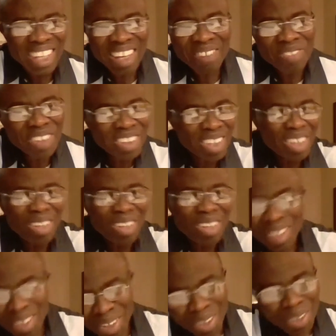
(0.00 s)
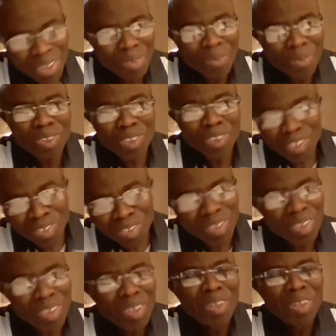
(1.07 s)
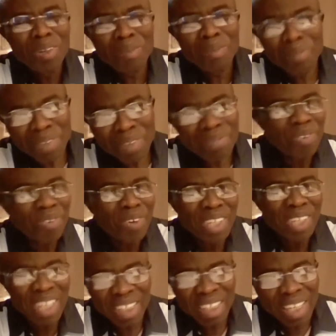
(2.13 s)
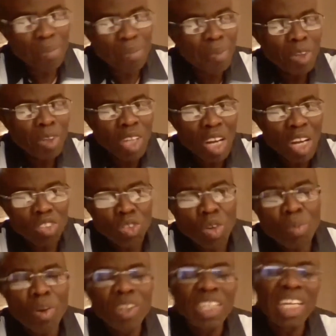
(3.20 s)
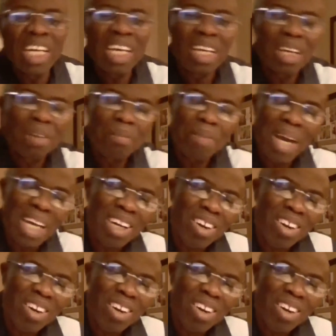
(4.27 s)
everything will just be flowing. There, there, no, there is no more delay by